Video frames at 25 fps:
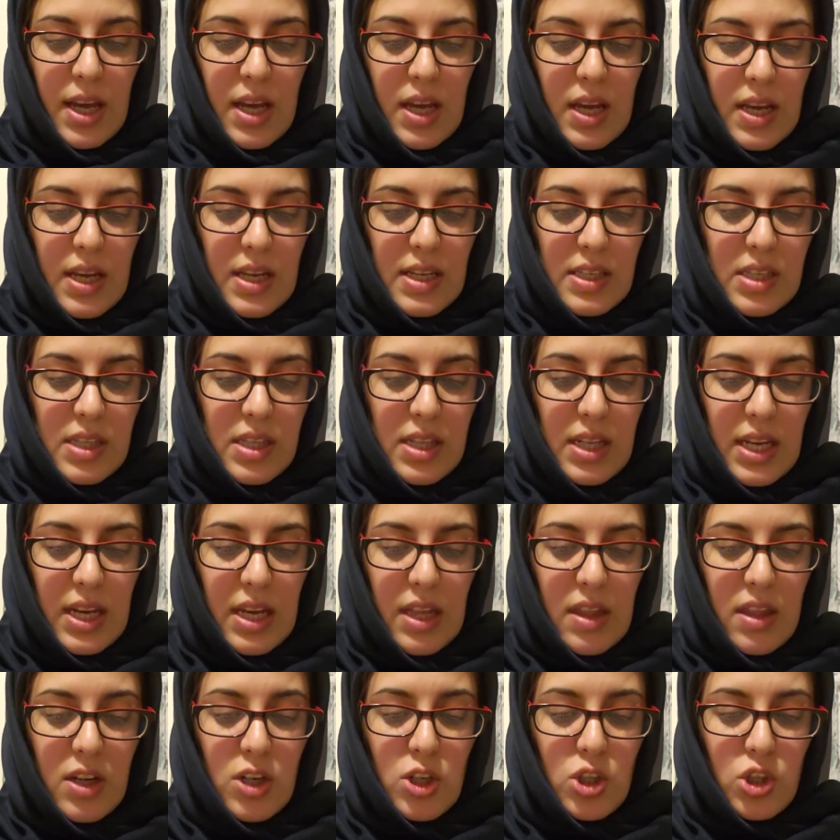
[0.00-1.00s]
He is
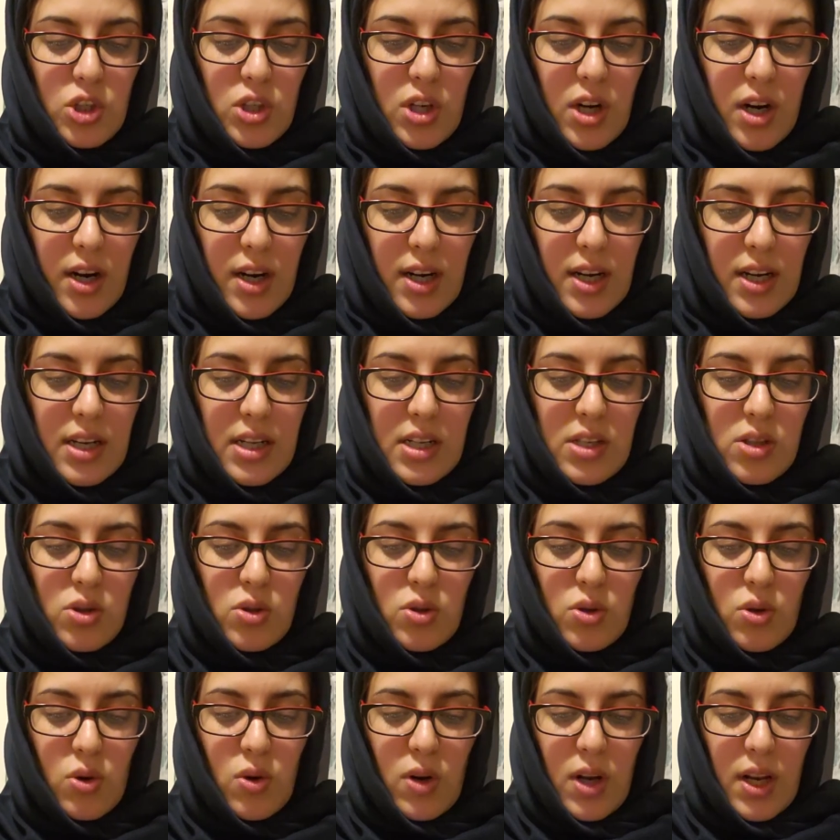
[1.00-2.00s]
neither darkness nor